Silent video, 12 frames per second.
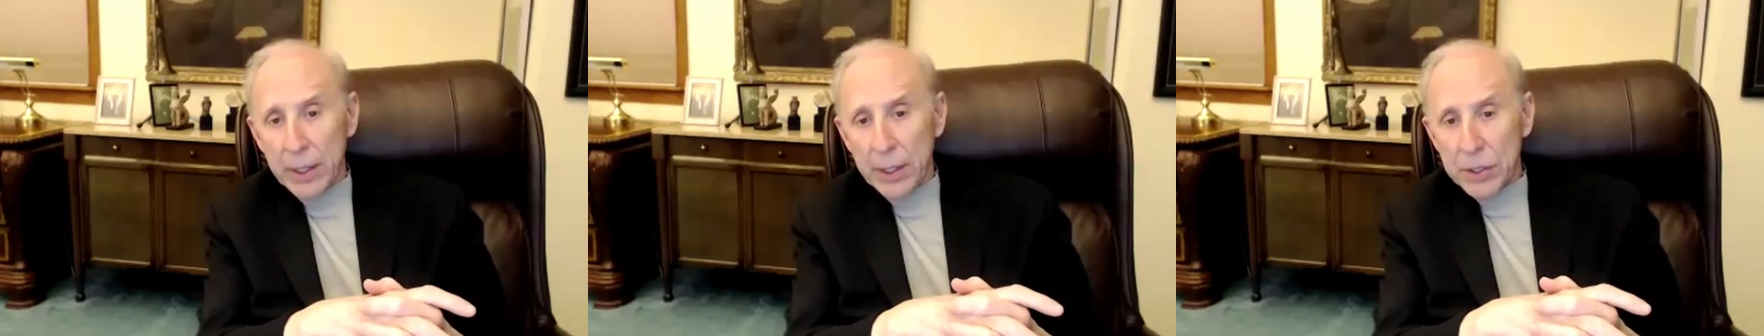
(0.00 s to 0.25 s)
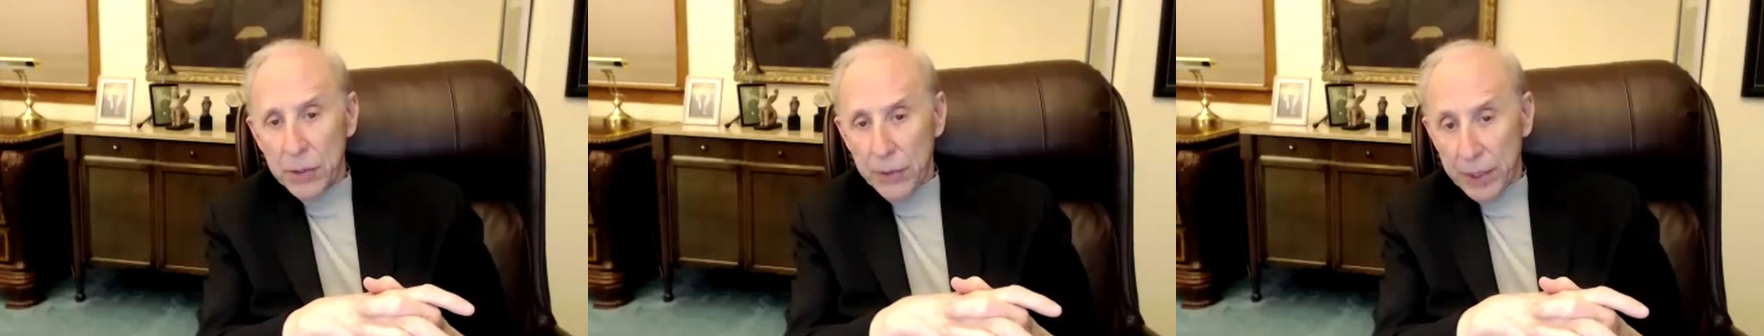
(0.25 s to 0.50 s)

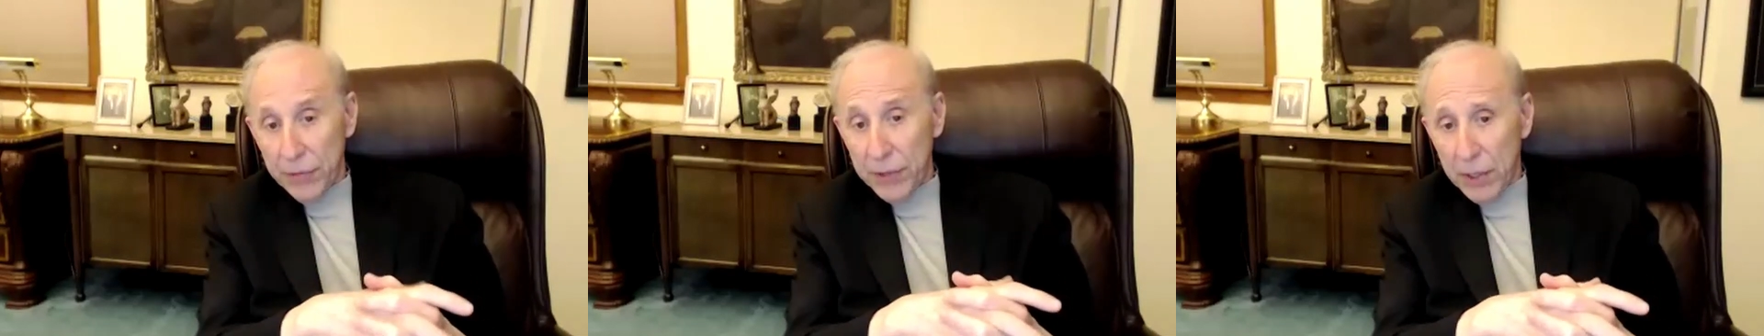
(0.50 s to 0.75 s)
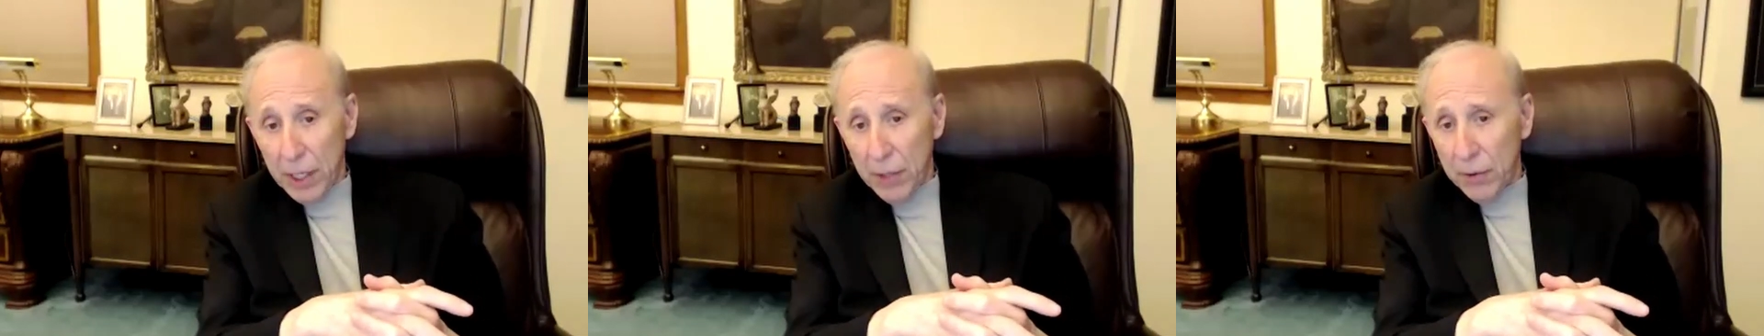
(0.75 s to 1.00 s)
so we can
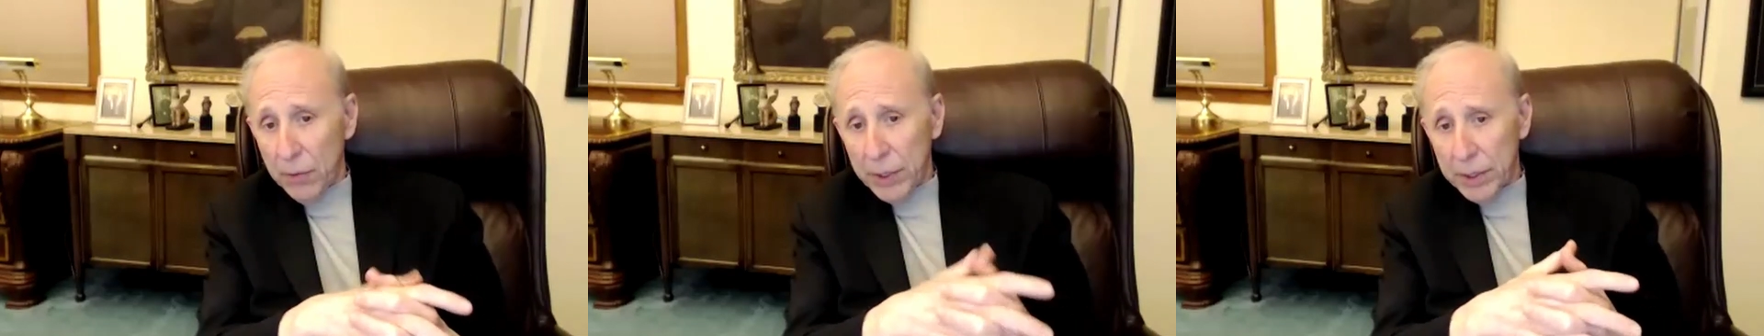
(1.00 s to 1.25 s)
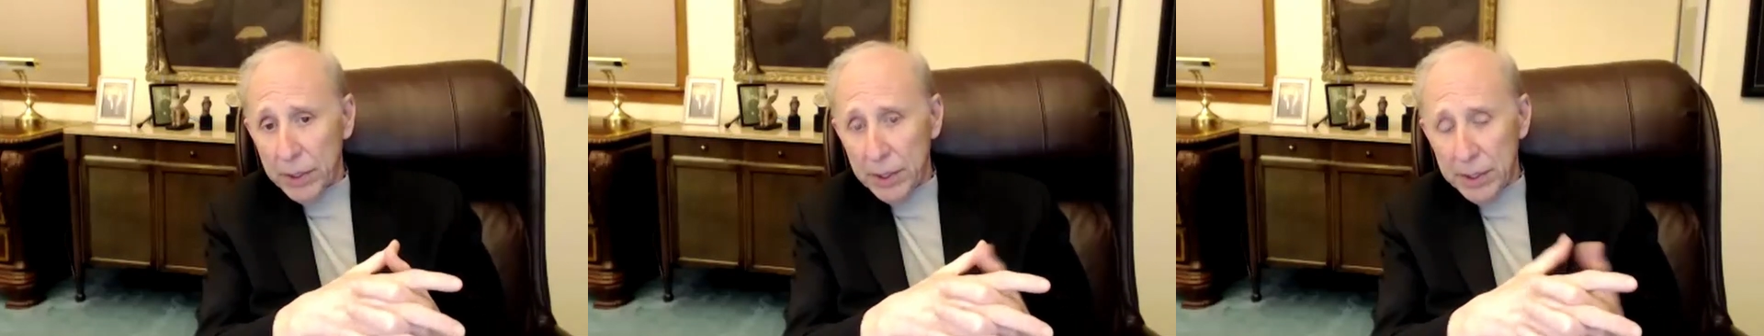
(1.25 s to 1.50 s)
figure out
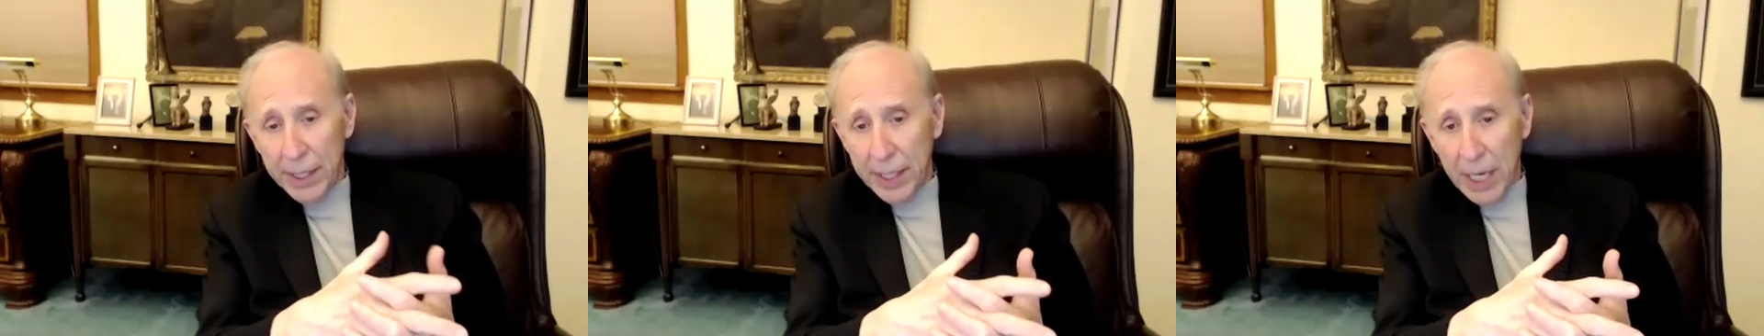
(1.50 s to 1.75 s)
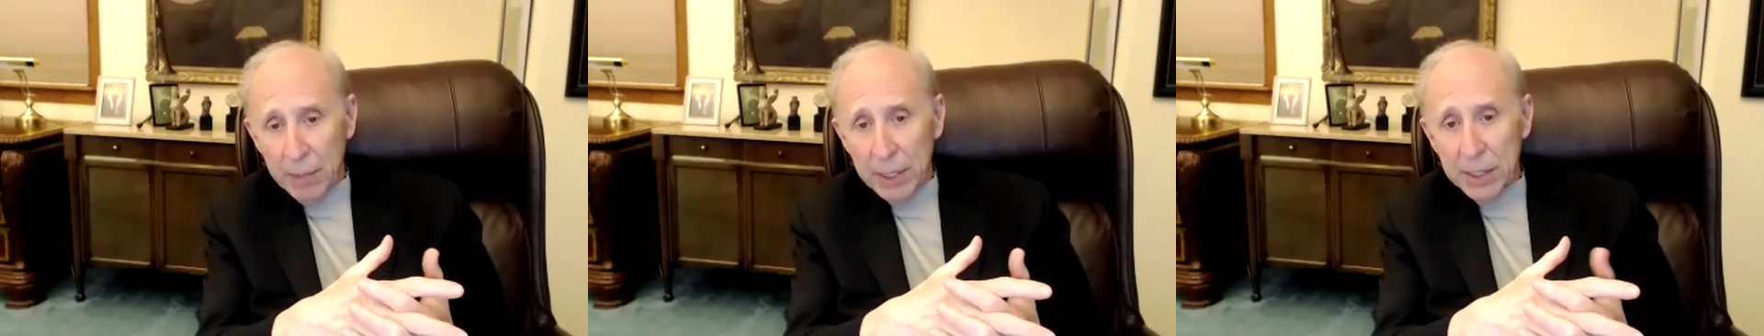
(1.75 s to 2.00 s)
what the
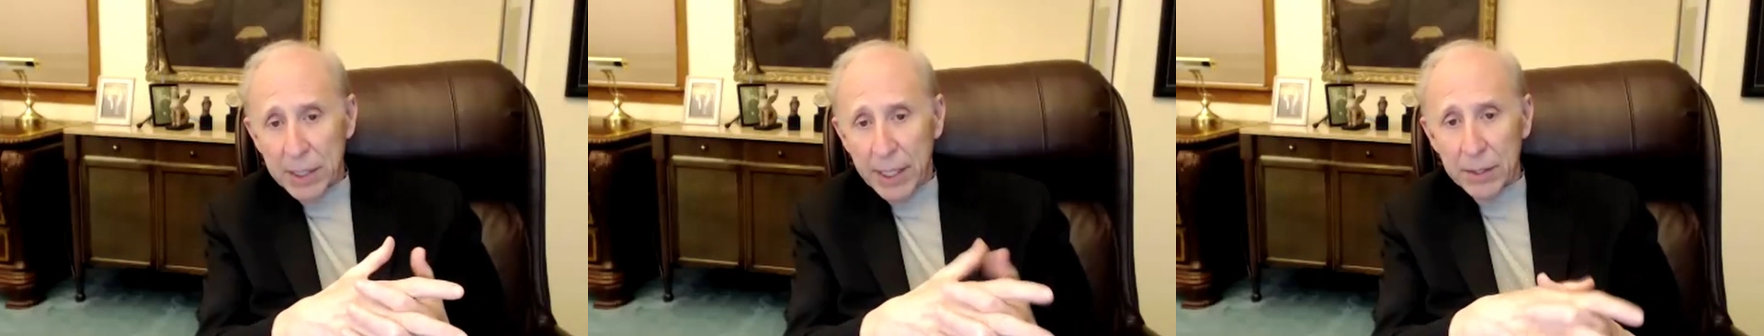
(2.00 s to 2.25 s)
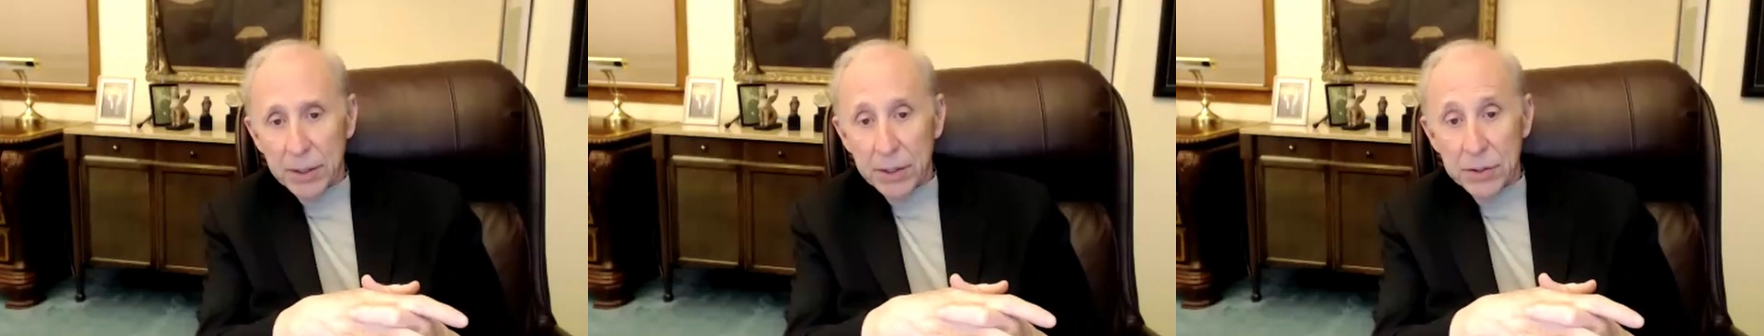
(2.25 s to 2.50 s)
dynamic
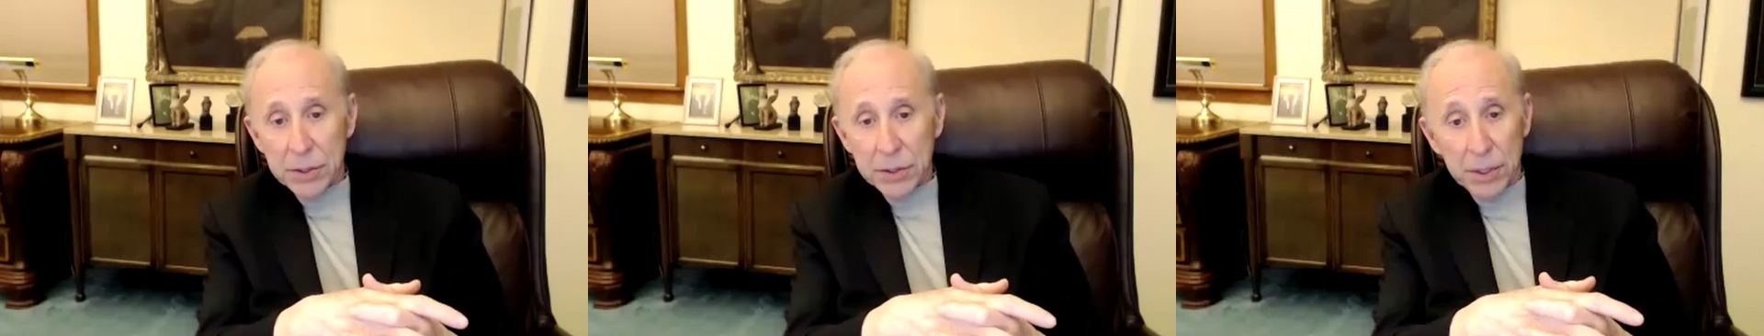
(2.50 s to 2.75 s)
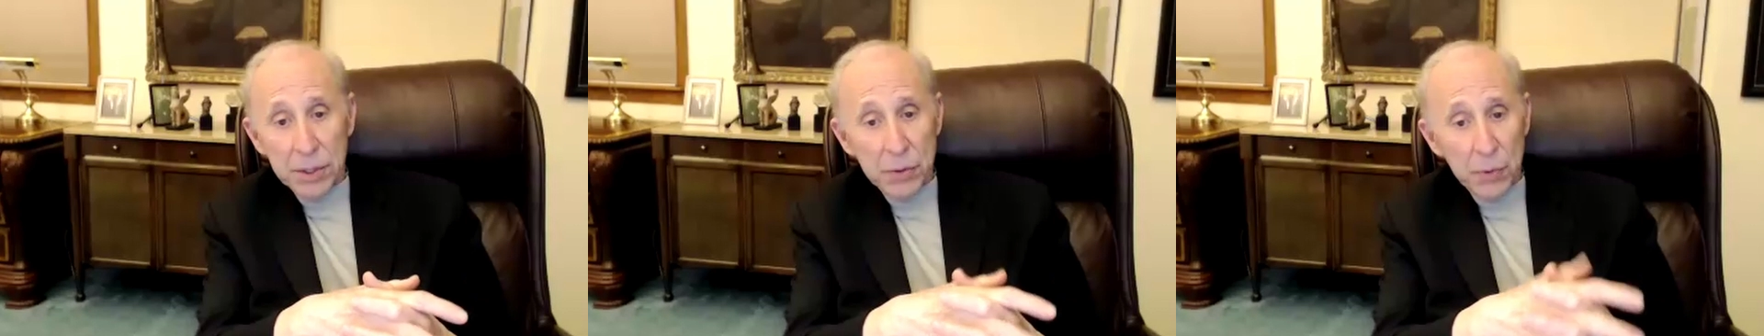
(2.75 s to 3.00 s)
diagnosis is,